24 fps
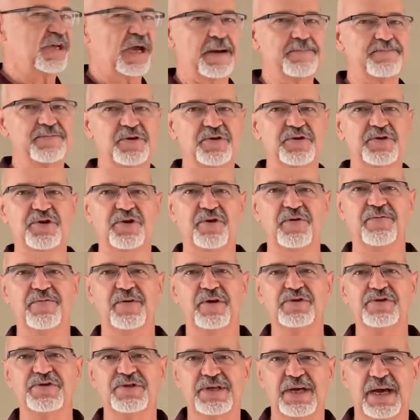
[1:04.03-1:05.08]
chapter 2,
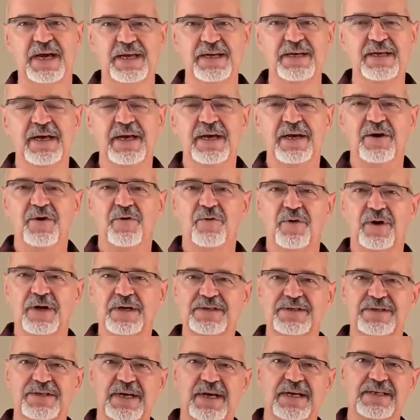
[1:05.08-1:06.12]
verse 10, where
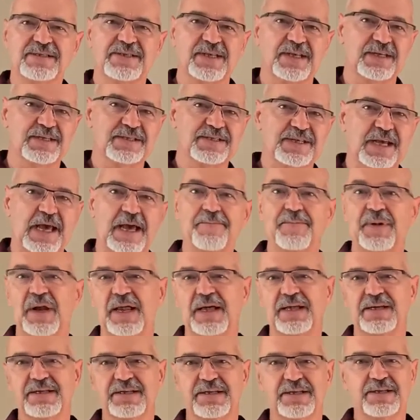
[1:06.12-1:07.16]
it says that
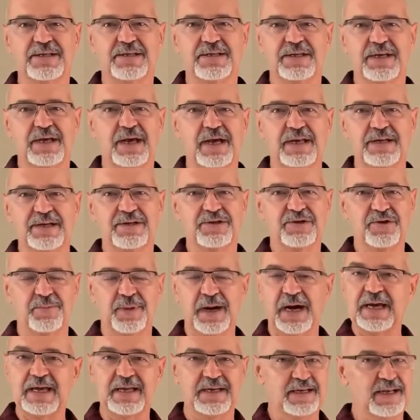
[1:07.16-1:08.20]
Sanballat and
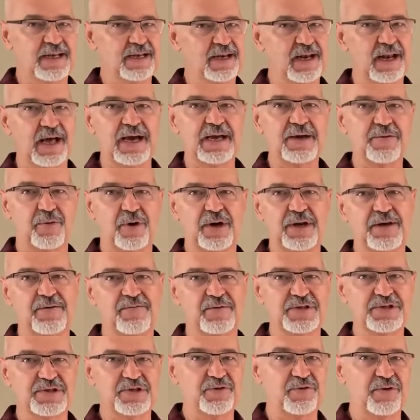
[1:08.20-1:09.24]
Tobiah didn't like what he
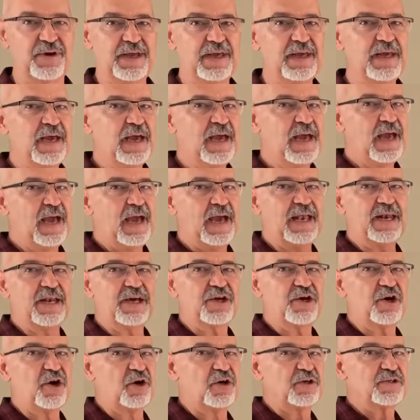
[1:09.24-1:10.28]
was doing. And
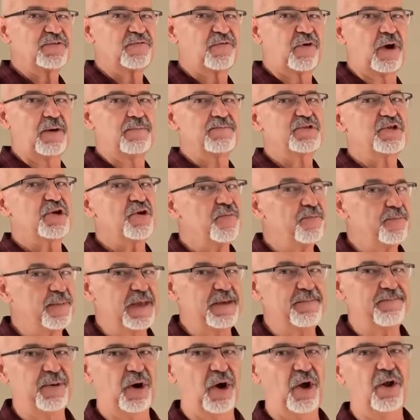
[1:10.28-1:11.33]
it goes from two
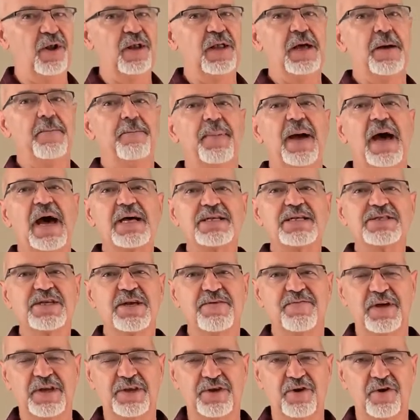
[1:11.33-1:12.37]
people
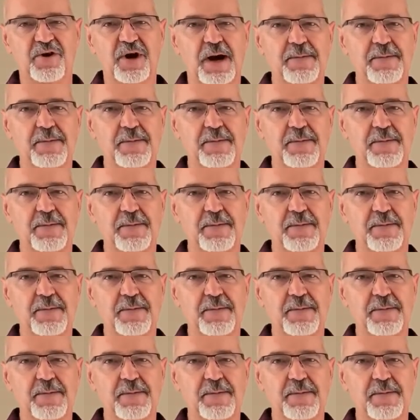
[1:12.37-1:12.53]
passive in their